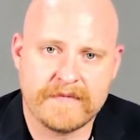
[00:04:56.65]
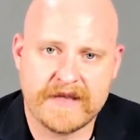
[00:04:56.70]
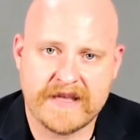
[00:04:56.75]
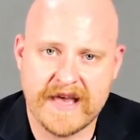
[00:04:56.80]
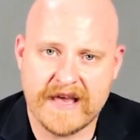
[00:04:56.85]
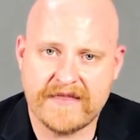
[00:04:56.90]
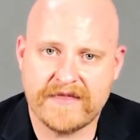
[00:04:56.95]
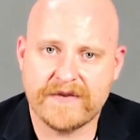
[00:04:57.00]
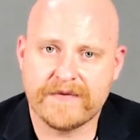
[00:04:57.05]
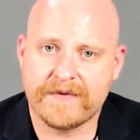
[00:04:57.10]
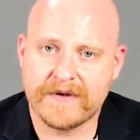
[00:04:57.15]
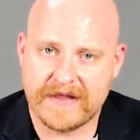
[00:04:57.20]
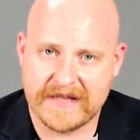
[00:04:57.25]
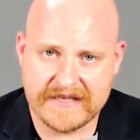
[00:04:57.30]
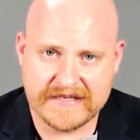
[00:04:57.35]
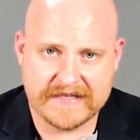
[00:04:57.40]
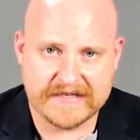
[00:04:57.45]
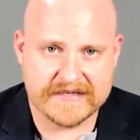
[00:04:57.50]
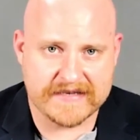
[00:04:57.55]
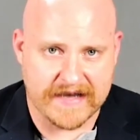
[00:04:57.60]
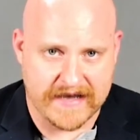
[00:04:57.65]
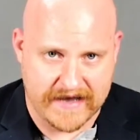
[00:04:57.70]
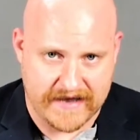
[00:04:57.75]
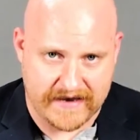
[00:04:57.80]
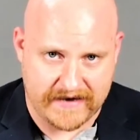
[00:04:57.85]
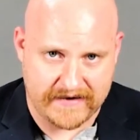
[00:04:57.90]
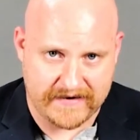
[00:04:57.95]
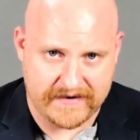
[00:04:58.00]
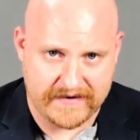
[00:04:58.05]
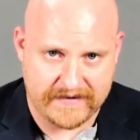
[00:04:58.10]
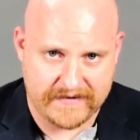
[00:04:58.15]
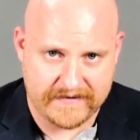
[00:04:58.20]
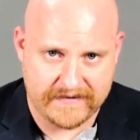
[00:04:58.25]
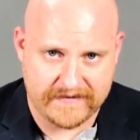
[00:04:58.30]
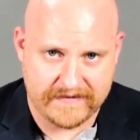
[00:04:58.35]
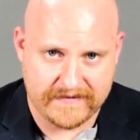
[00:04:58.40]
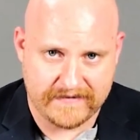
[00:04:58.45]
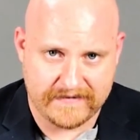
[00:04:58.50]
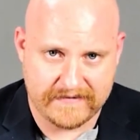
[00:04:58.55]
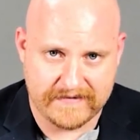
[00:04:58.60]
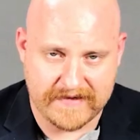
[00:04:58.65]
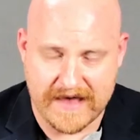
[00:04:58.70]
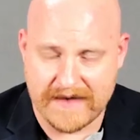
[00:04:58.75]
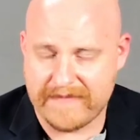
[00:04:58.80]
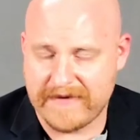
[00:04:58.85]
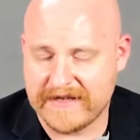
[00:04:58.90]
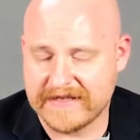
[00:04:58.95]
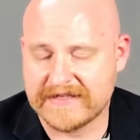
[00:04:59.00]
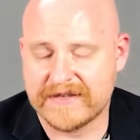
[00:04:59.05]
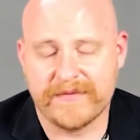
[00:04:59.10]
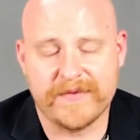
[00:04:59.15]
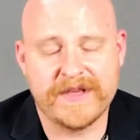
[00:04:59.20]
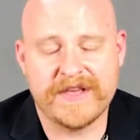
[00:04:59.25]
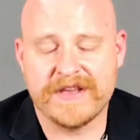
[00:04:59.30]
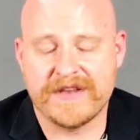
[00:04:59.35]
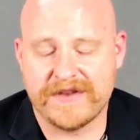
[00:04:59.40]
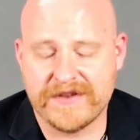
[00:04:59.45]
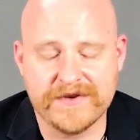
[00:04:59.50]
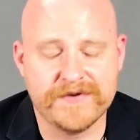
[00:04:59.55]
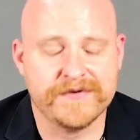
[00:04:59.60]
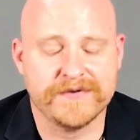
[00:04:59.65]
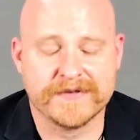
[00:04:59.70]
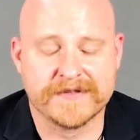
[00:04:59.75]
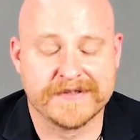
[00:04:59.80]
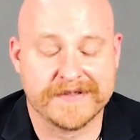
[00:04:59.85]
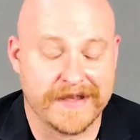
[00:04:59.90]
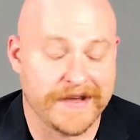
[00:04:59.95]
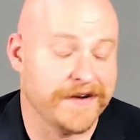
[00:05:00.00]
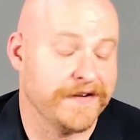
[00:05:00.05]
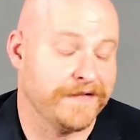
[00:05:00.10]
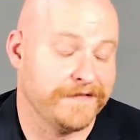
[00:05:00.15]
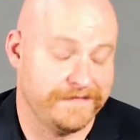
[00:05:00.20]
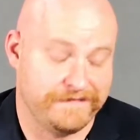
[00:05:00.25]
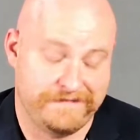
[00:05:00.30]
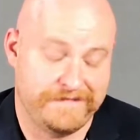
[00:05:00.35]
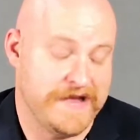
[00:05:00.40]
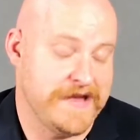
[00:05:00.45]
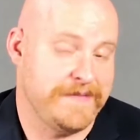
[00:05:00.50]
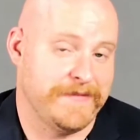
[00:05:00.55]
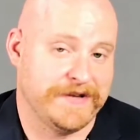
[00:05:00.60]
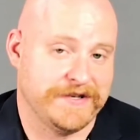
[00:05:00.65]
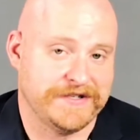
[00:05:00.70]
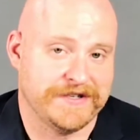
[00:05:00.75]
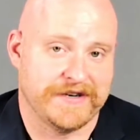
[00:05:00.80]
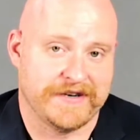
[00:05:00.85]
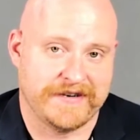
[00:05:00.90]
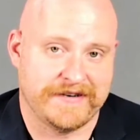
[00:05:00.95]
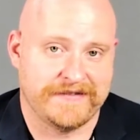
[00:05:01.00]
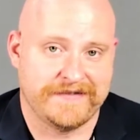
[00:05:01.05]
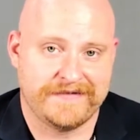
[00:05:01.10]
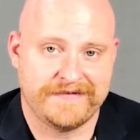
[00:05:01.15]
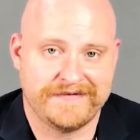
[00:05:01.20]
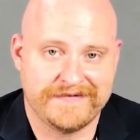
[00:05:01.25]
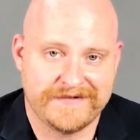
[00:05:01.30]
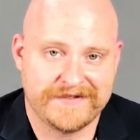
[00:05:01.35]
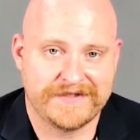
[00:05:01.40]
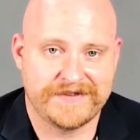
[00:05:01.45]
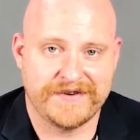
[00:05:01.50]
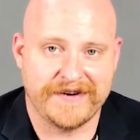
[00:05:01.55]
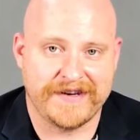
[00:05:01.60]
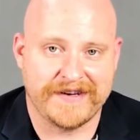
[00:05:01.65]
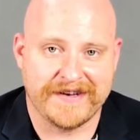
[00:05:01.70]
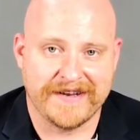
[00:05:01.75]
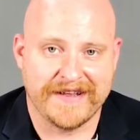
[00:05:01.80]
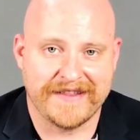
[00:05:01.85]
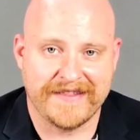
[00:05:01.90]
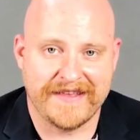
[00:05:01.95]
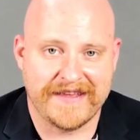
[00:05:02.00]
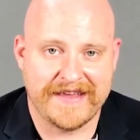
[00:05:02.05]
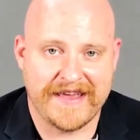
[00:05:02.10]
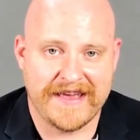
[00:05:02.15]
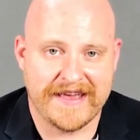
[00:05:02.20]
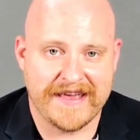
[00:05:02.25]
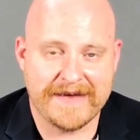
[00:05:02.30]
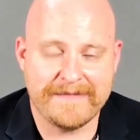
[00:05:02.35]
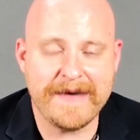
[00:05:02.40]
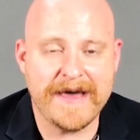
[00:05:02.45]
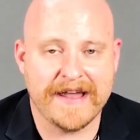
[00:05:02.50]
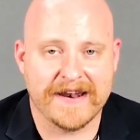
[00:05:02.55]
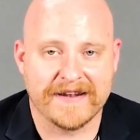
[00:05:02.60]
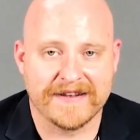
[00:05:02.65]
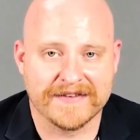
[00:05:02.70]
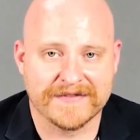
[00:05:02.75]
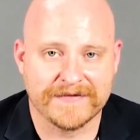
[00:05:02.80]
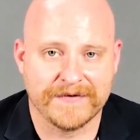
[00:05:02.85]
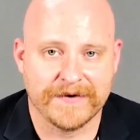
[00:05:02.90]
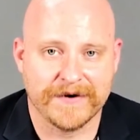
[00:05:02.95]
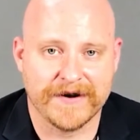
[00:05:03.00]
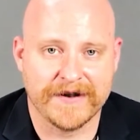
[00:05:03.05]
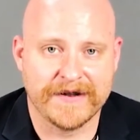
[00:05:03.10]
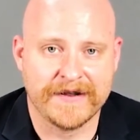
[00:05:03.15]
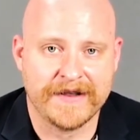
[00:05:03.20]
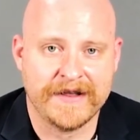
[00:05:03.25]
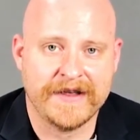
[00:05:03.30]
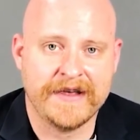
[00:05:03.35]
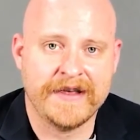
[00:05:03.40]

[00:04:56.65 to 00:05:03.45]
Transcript: get the release signed, that means that we can use their image on screen and they can't get mad at us for it.